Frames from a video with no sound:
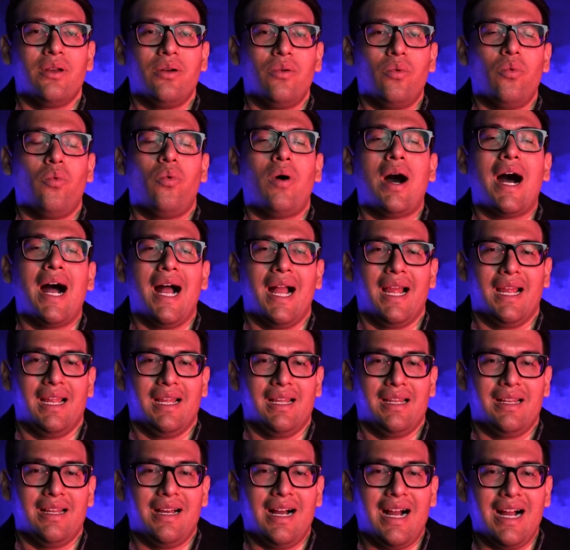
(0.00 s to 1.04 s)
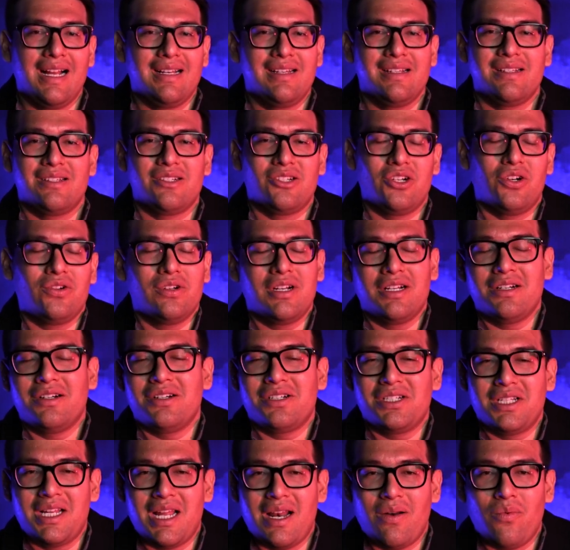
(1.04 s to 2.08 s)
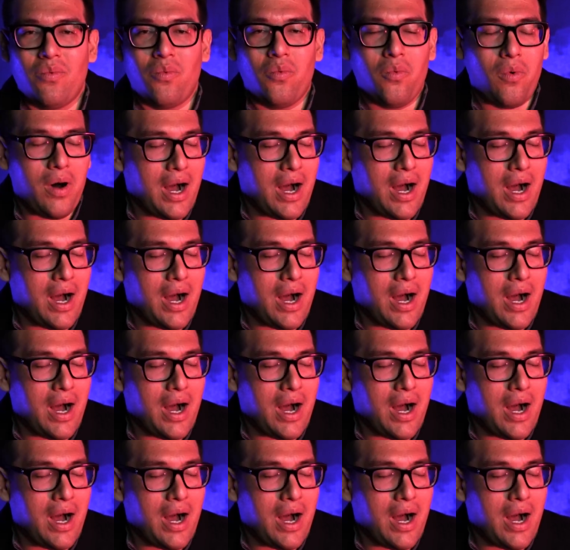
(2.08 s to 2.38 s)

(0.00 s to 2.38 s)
Why? I just don't understand.